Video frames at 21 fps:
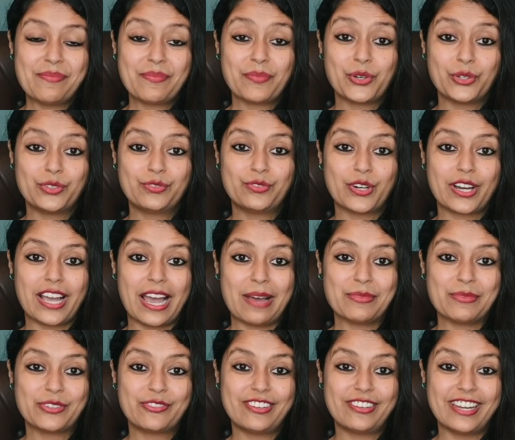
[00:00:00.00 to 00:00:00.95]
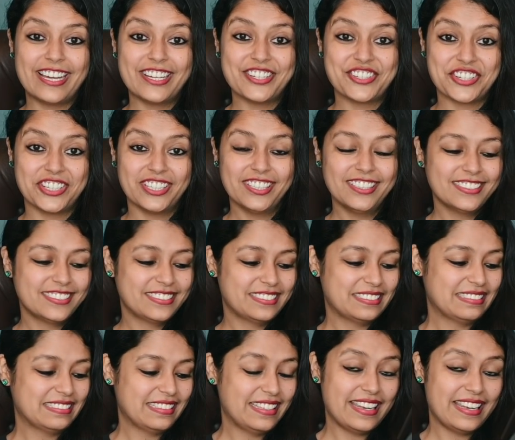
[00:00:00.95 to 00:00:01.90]
Good for camouflage, huh?
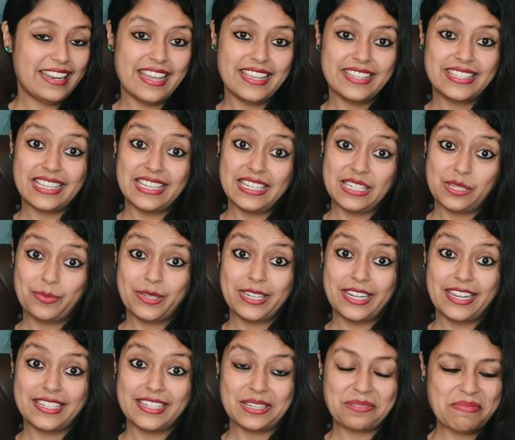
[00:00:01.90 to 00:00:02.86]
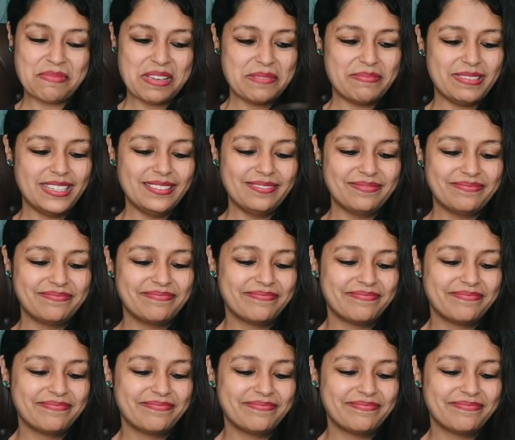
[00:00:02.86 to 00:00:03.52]
Less intimidating maybe.